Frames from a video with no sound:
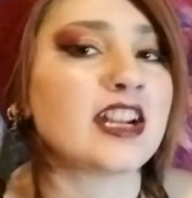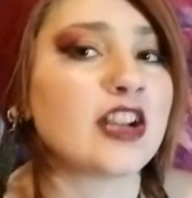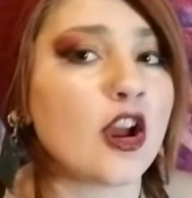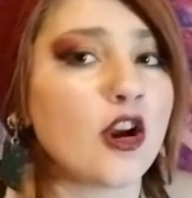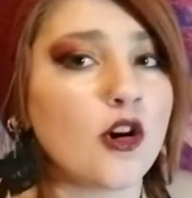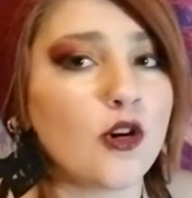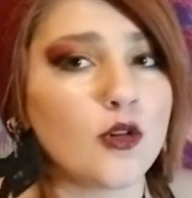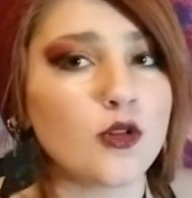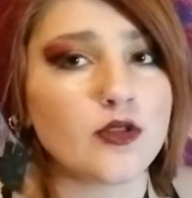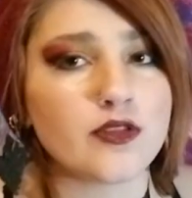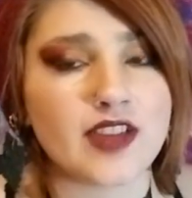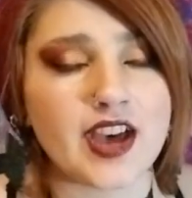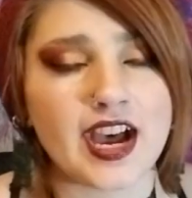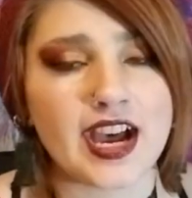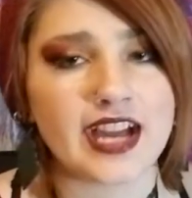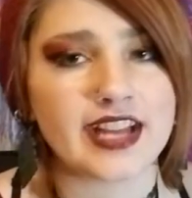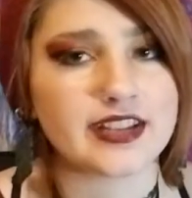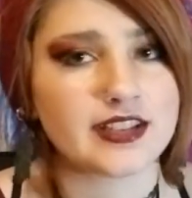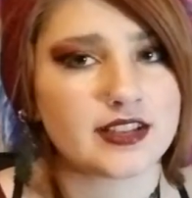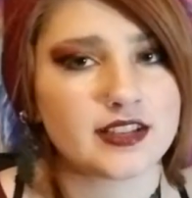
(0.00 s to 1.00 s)
know
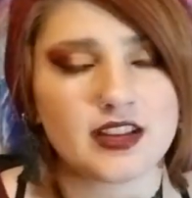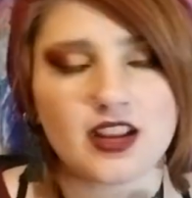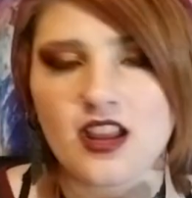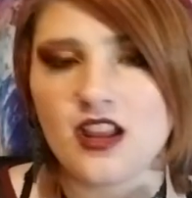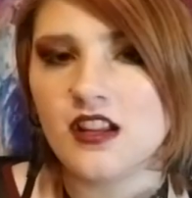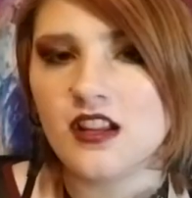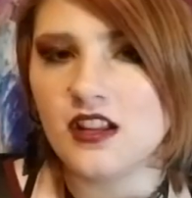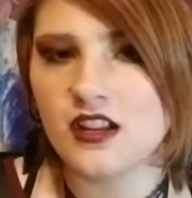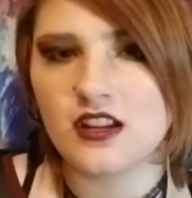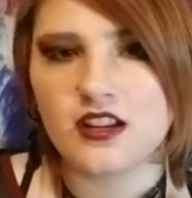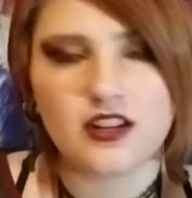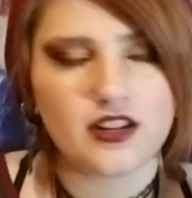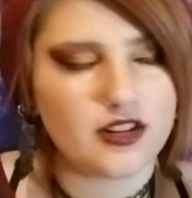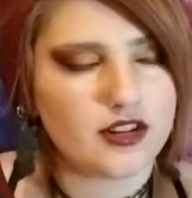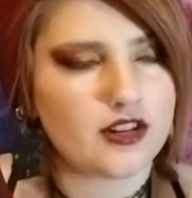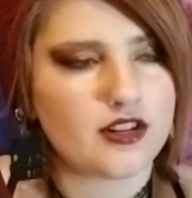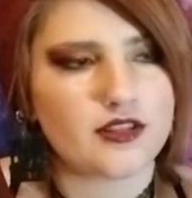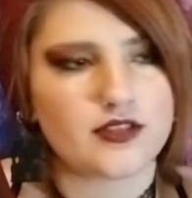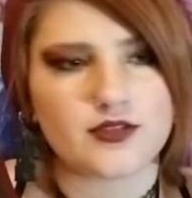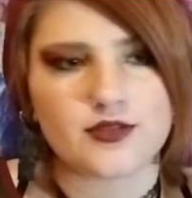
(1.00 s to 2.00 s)
that
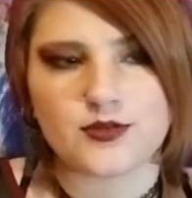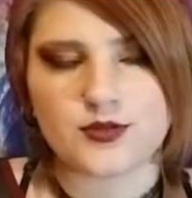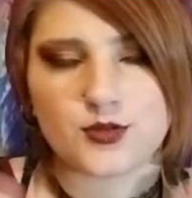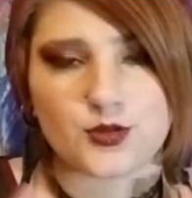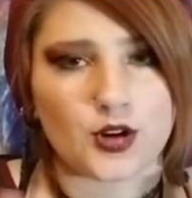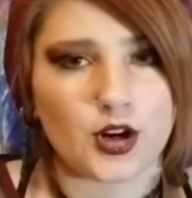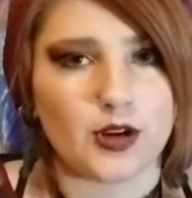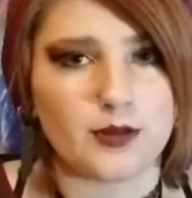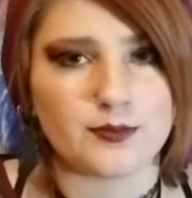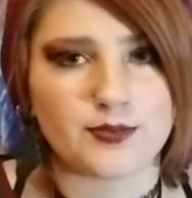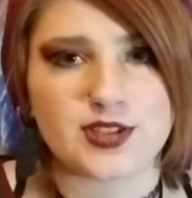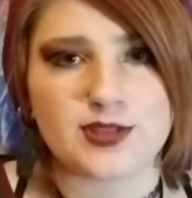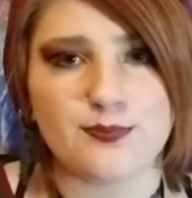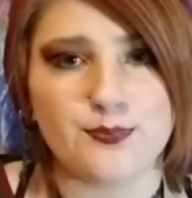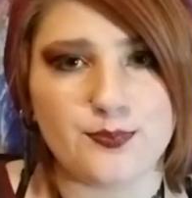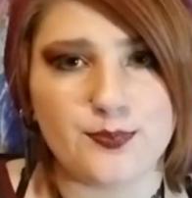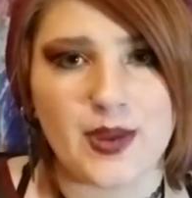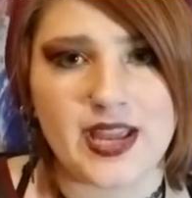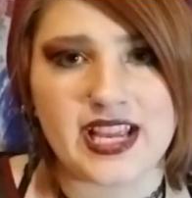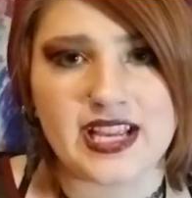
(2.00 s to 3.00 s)
Trump's
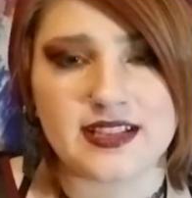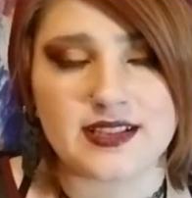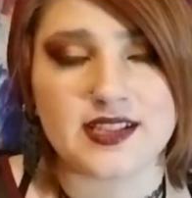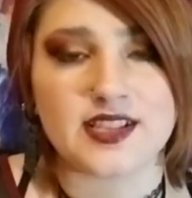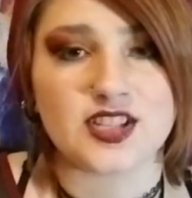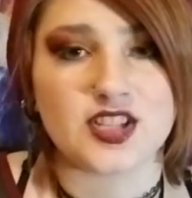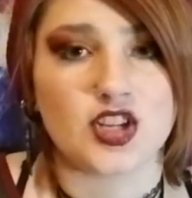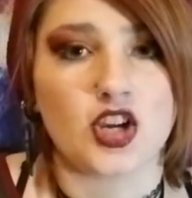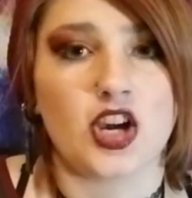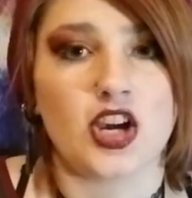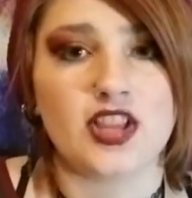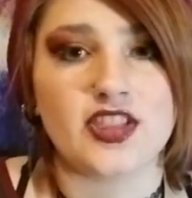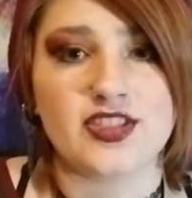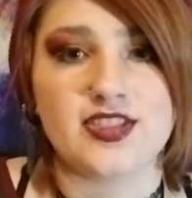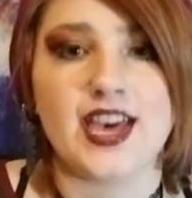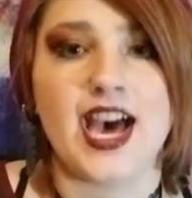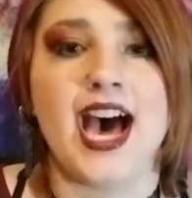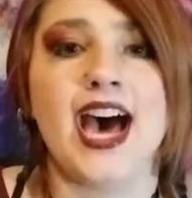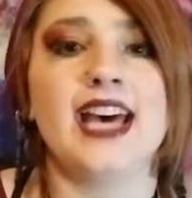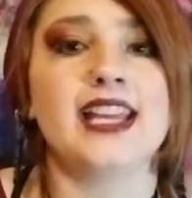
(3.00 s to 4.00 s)
base is not
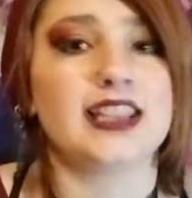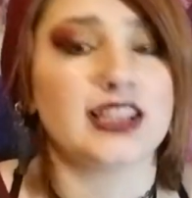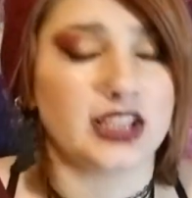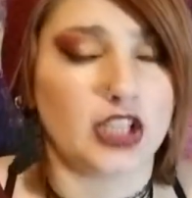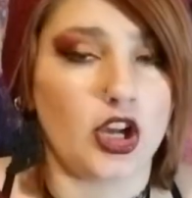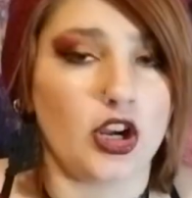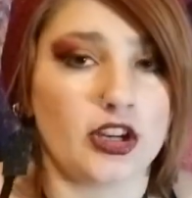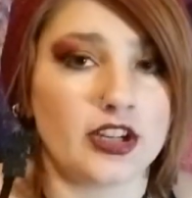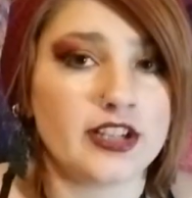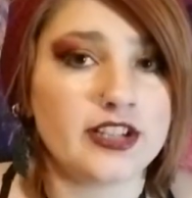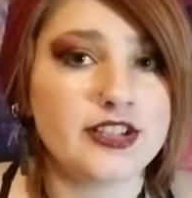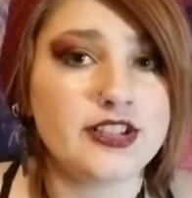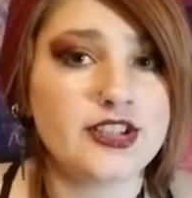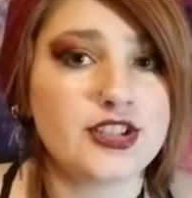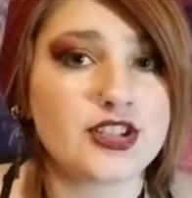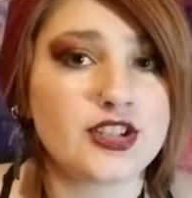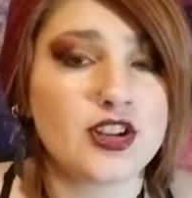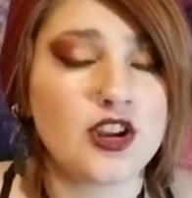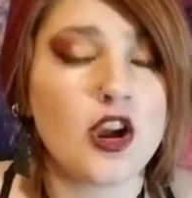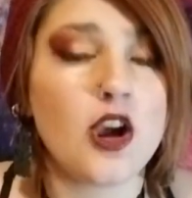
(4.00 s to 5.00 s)
that
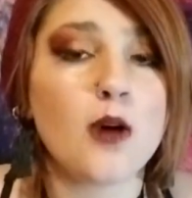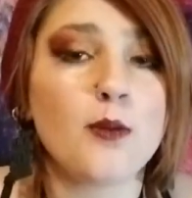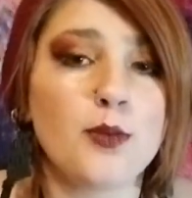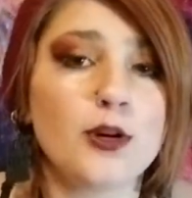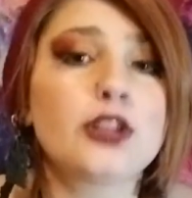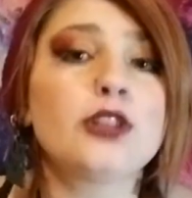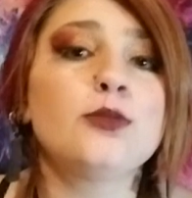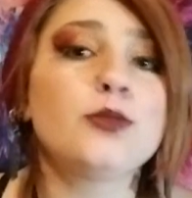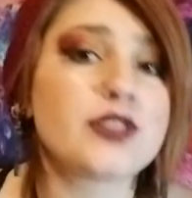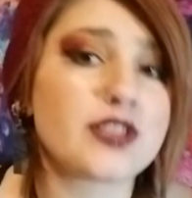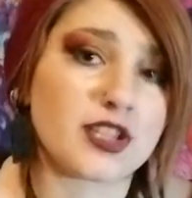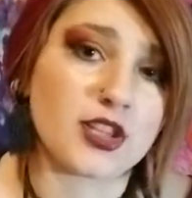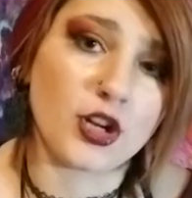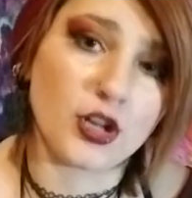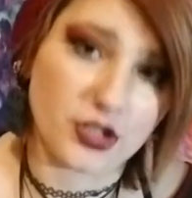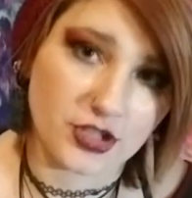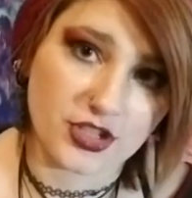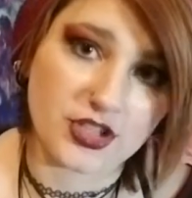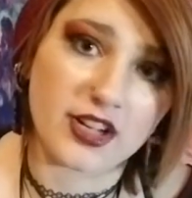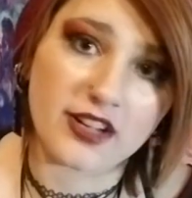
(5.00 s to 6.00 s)
large, but it was
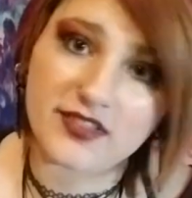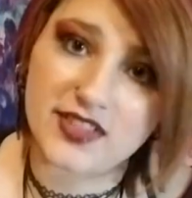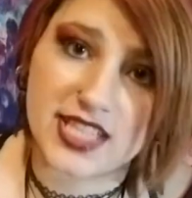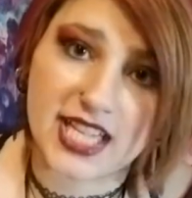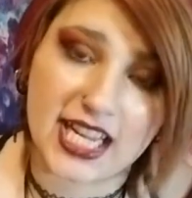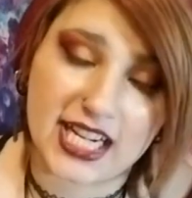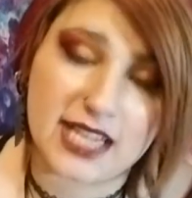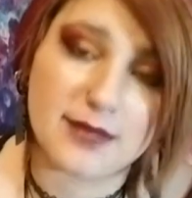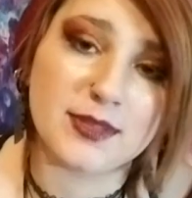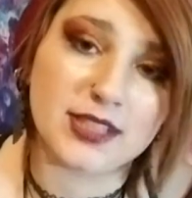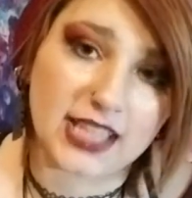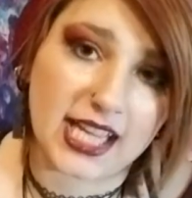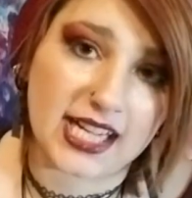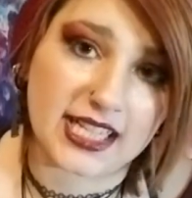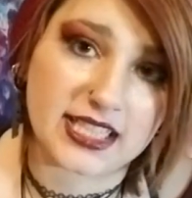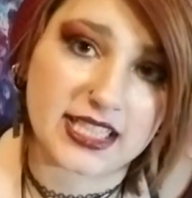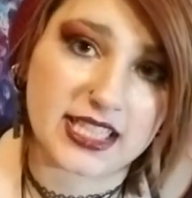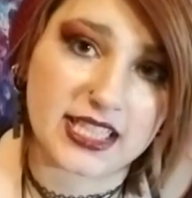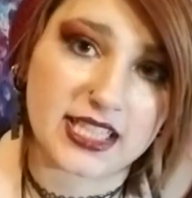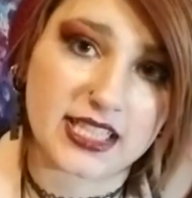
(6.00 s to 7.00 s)
large enough to get him
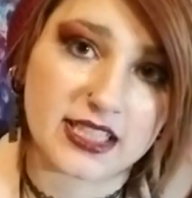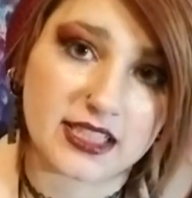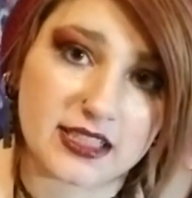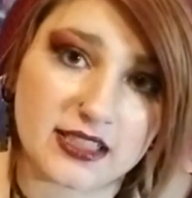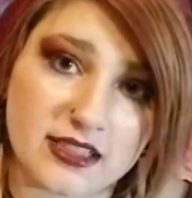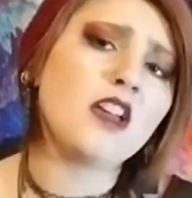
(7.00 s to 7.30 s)
elected.